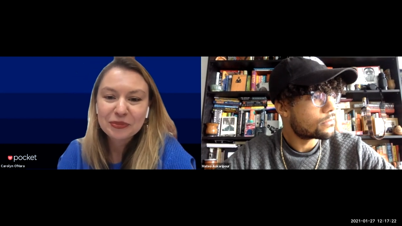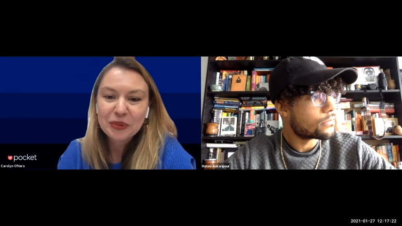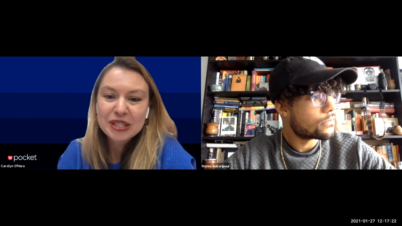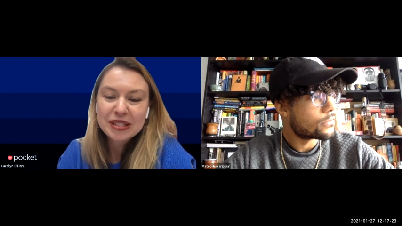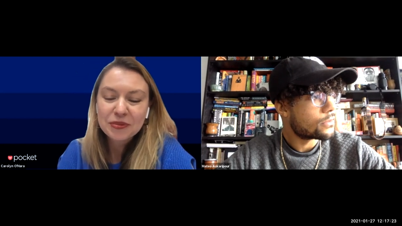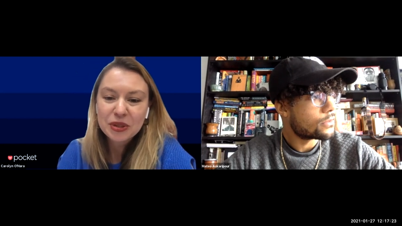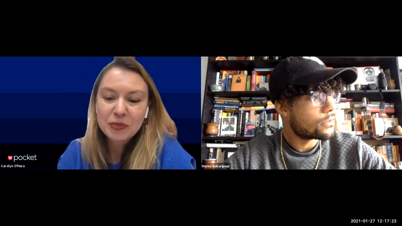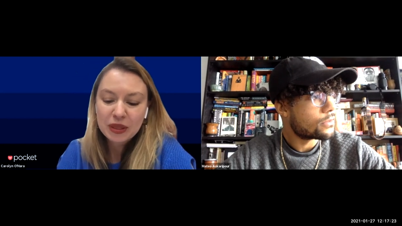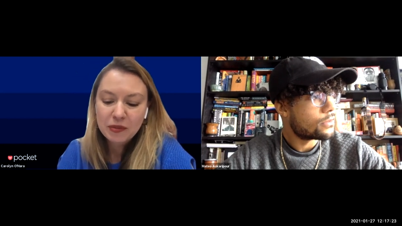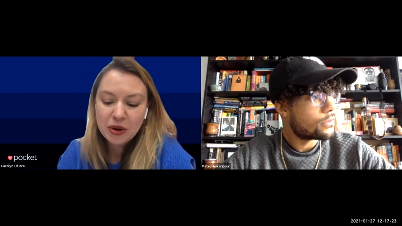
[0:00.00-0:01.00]
Speaker 1: What's
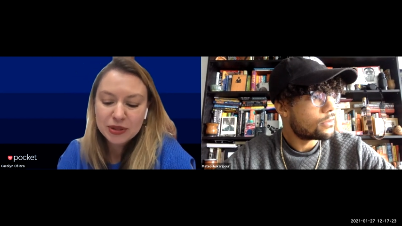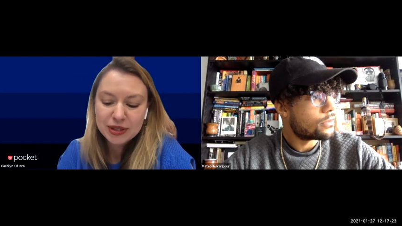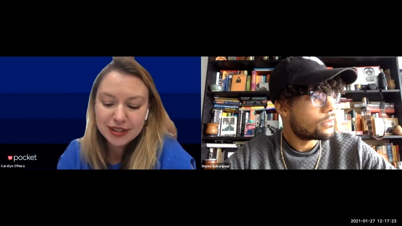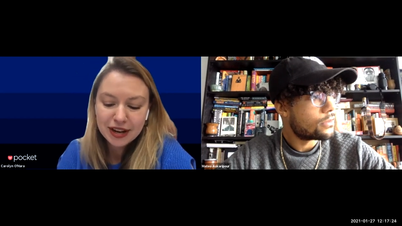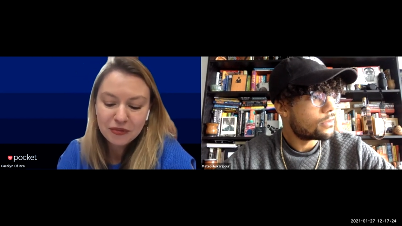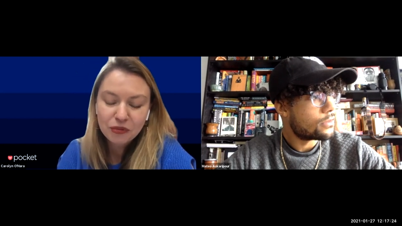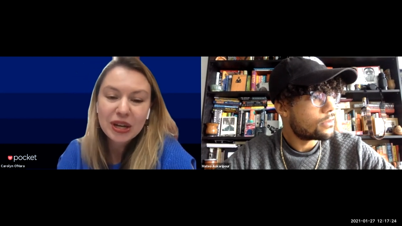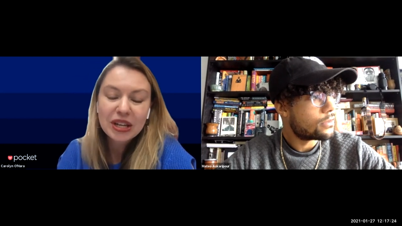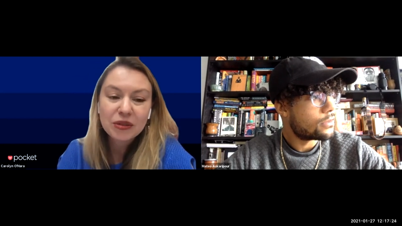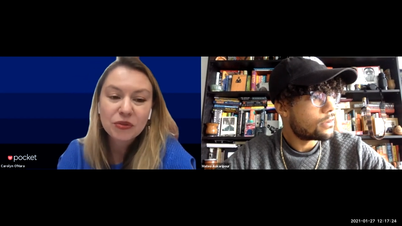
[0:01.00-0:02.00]
been the most
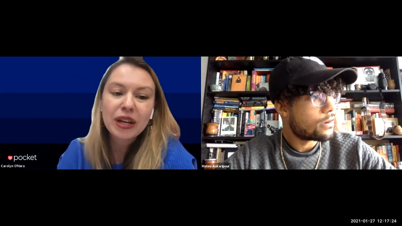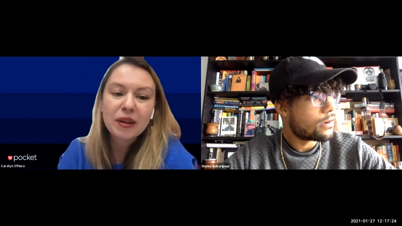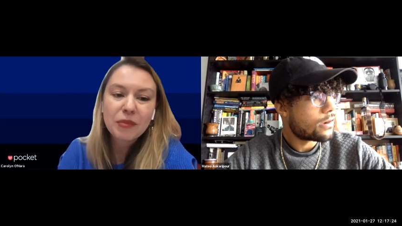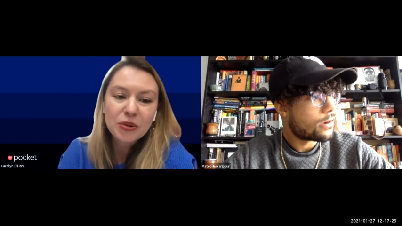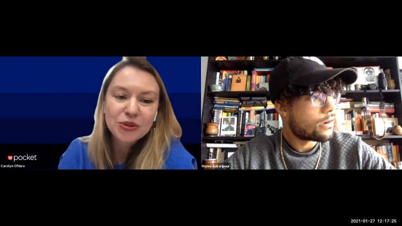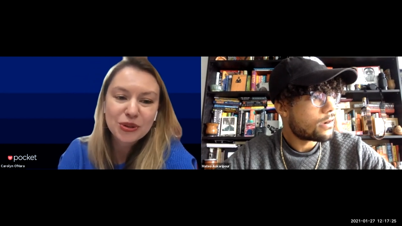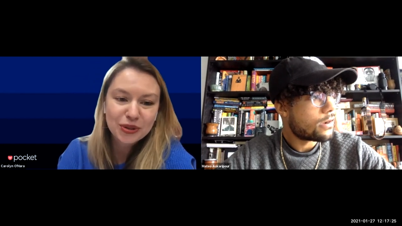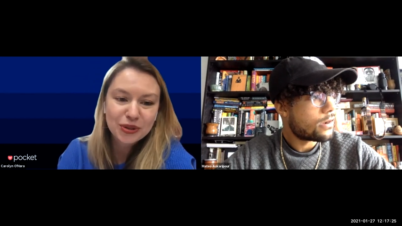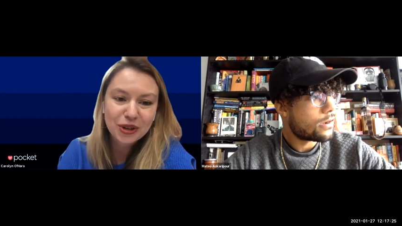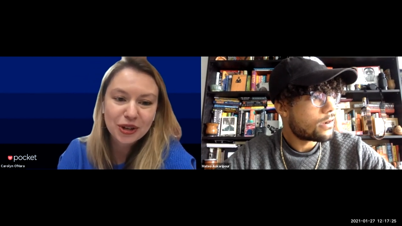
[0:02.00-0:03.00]
ringing most
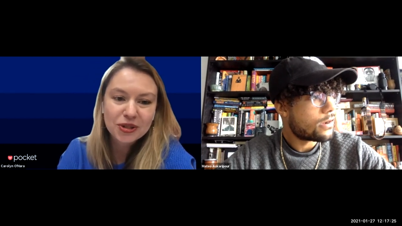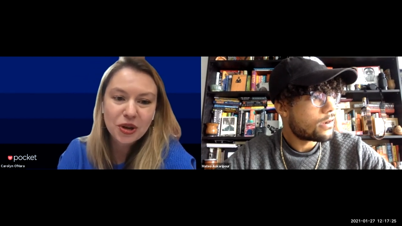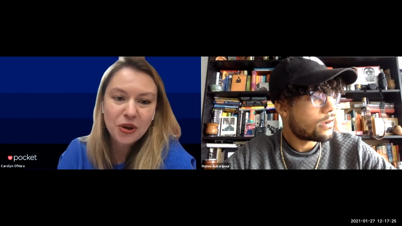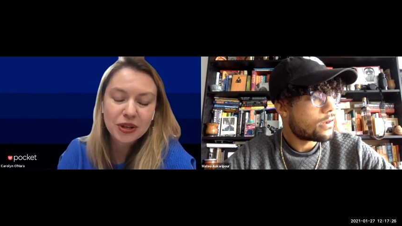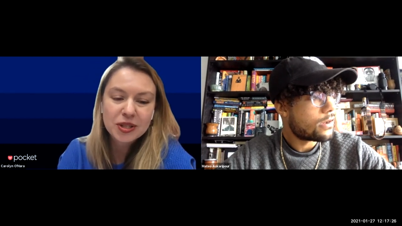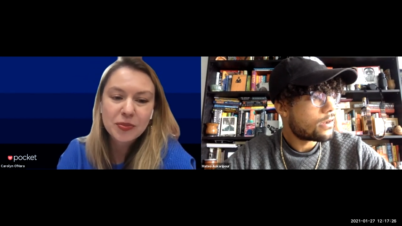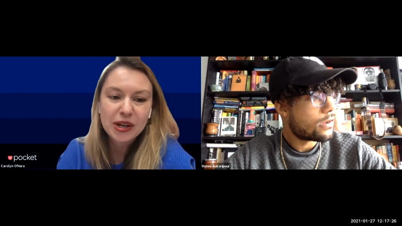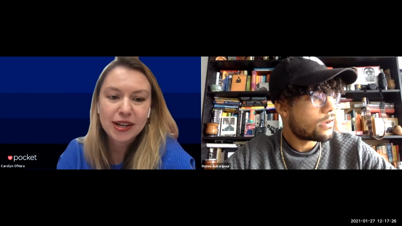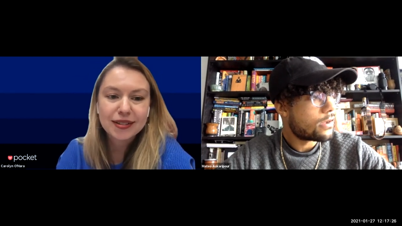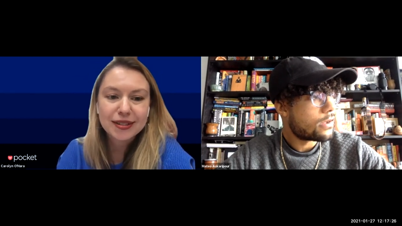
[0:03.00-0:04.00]
true to your own
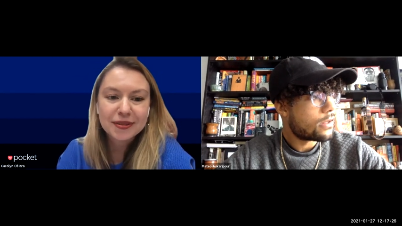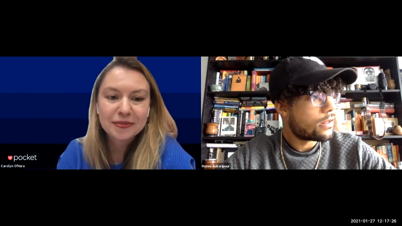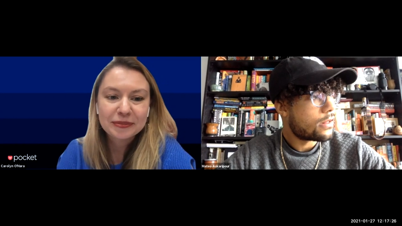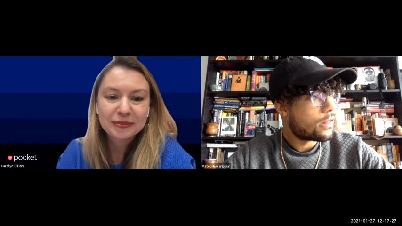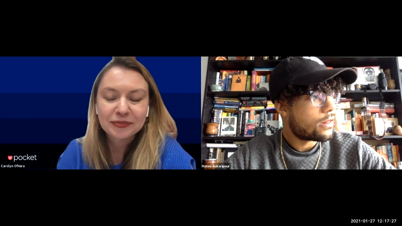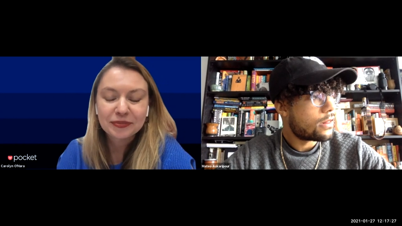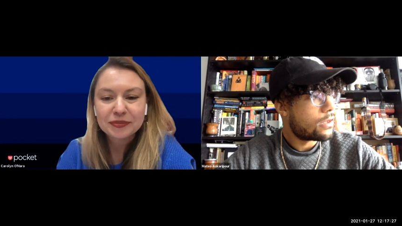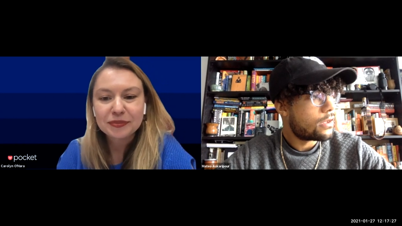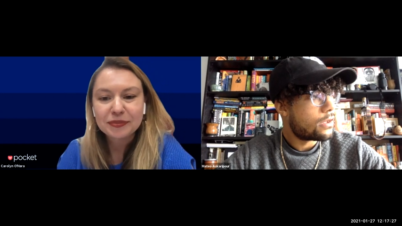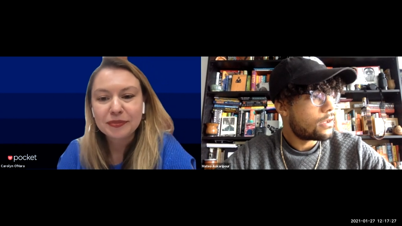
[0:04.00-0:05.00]
experience?
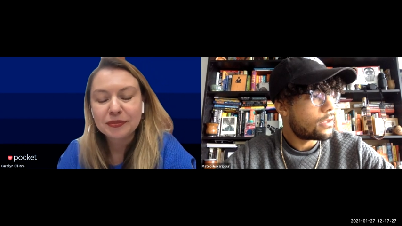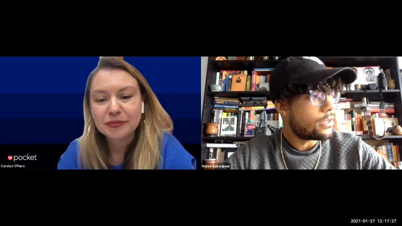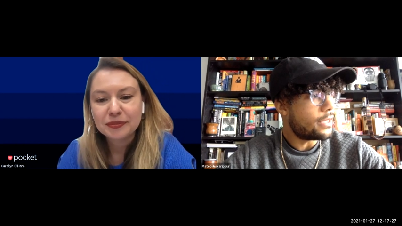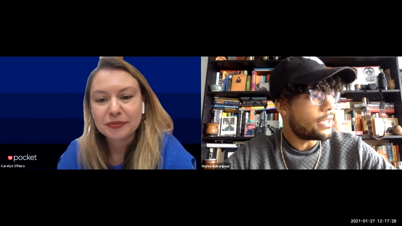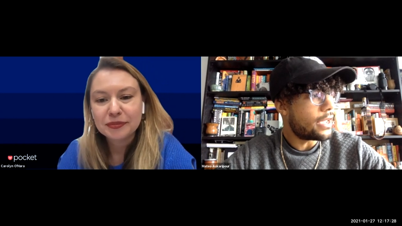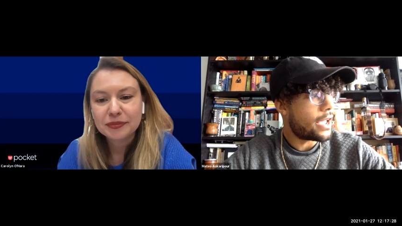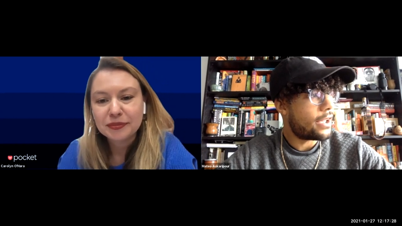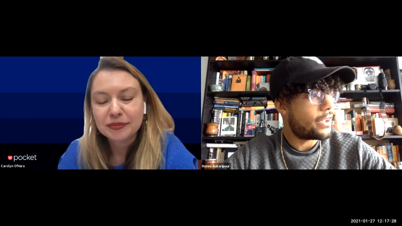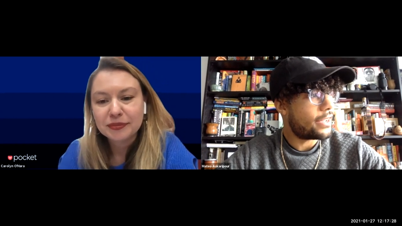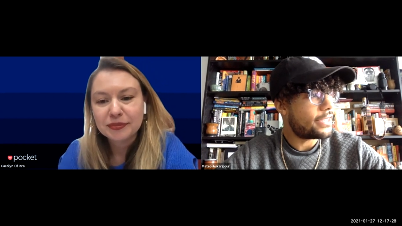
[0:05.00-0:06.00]

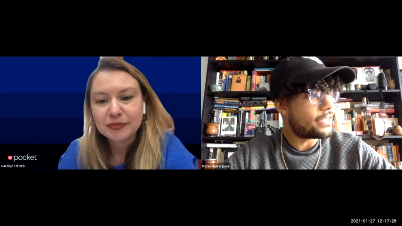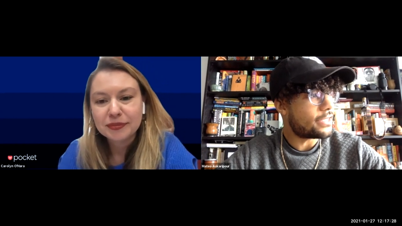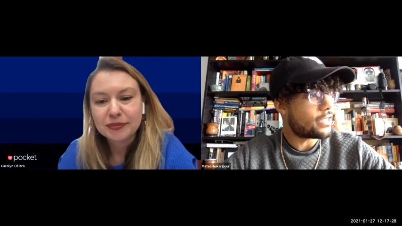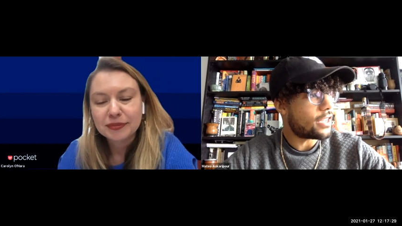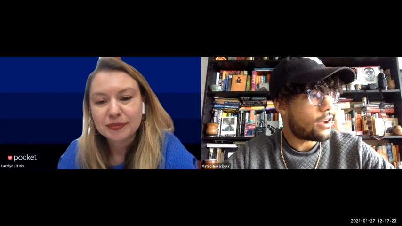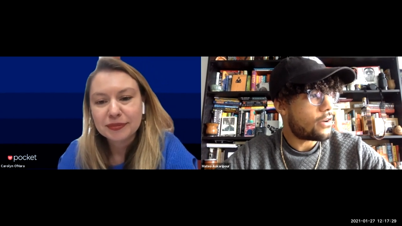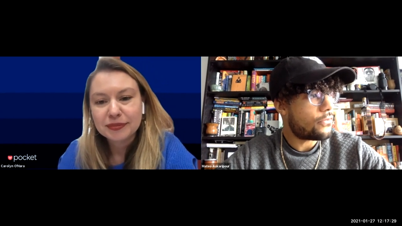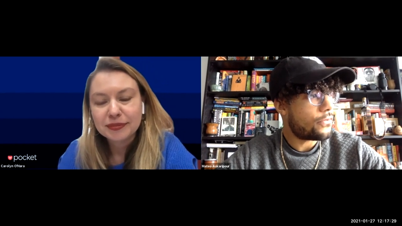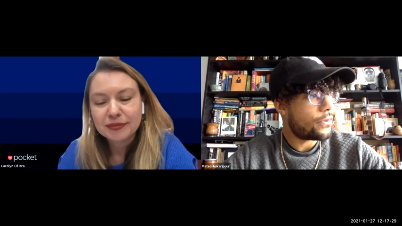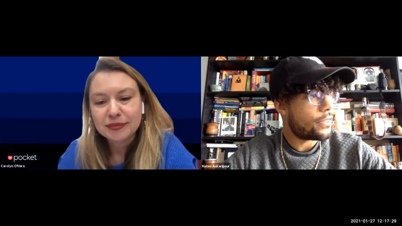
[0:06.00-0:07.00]
Speaker 2: Yeah, it's
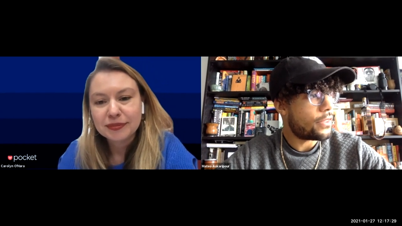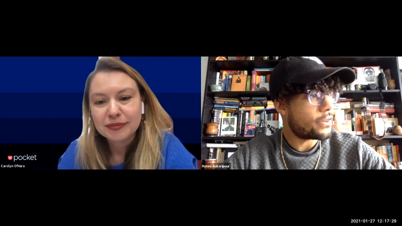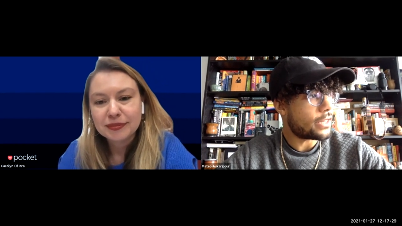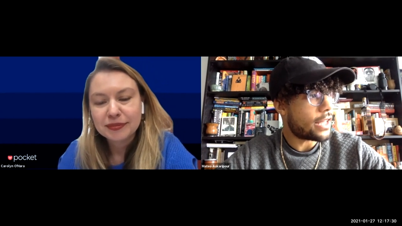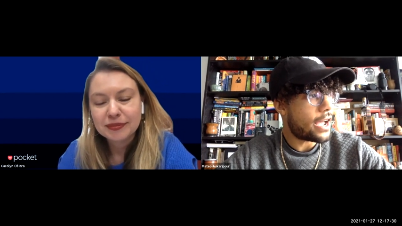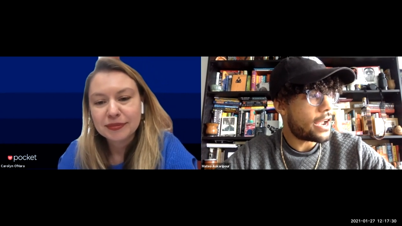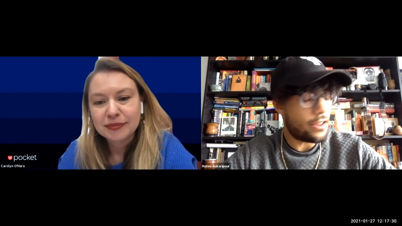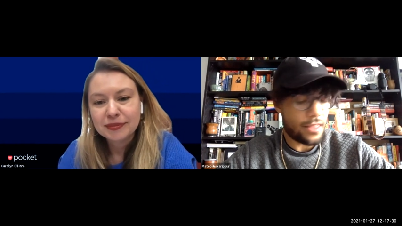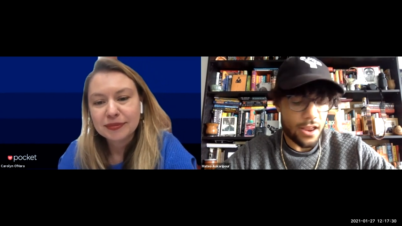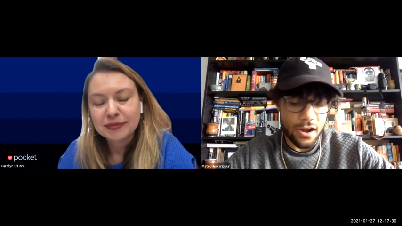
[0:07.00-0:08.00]
tough. There's a lot
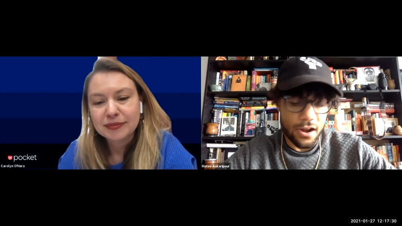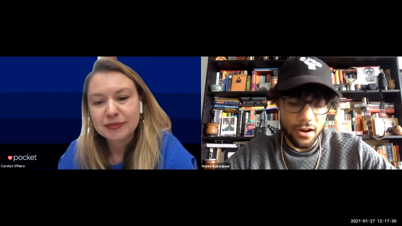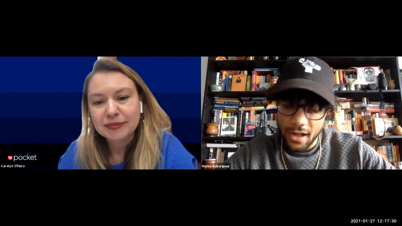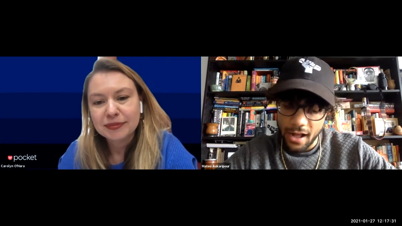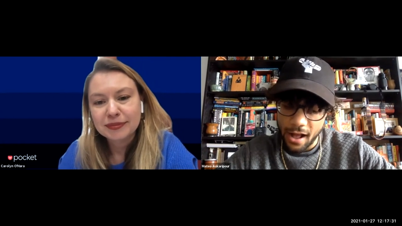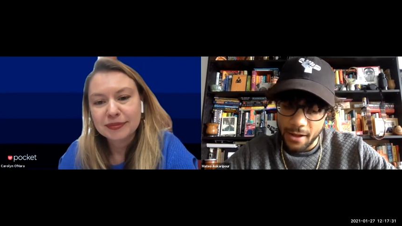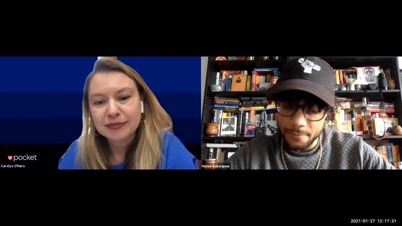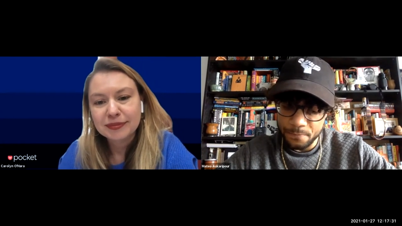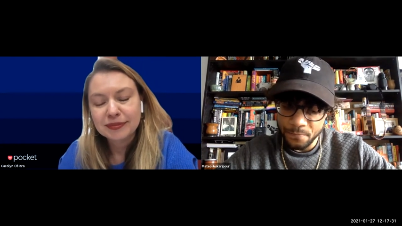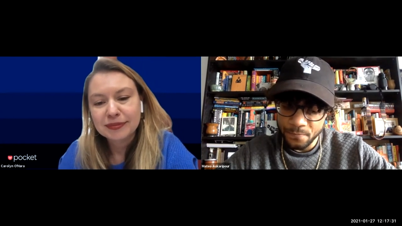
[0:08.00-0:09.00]
in there.
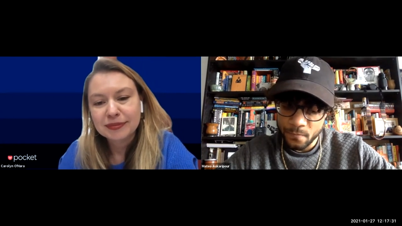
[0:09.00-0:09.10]
And